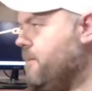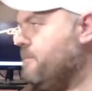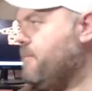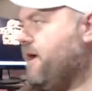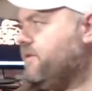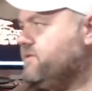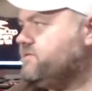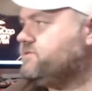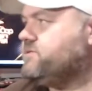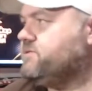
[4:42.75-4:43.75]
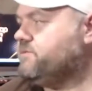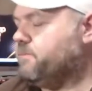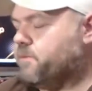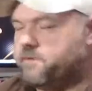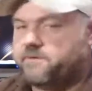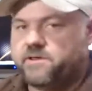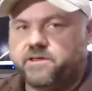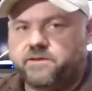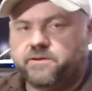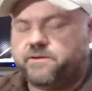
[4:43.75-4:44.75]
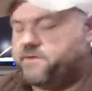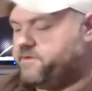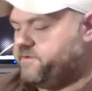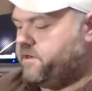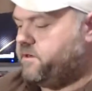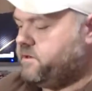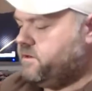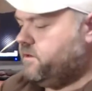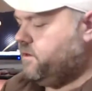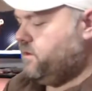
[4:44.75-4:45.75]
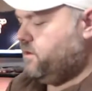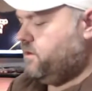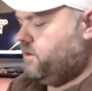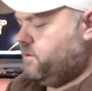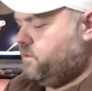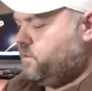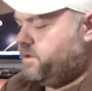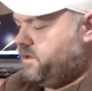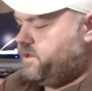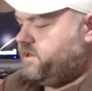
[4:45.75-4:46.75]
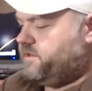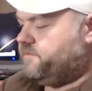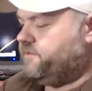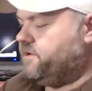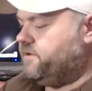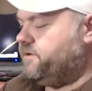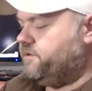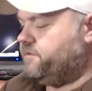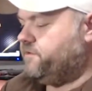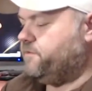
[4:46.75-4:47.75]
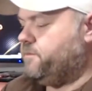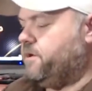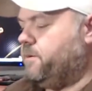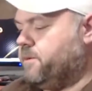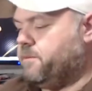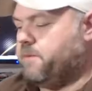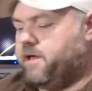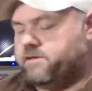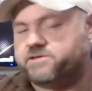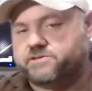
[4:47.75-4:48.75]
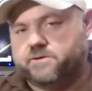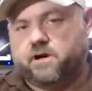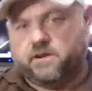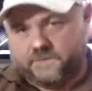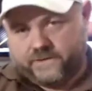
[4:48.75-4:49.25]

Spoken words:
balanced perfectly, because they say where your index finger is, you should be able to balance your rod and reel.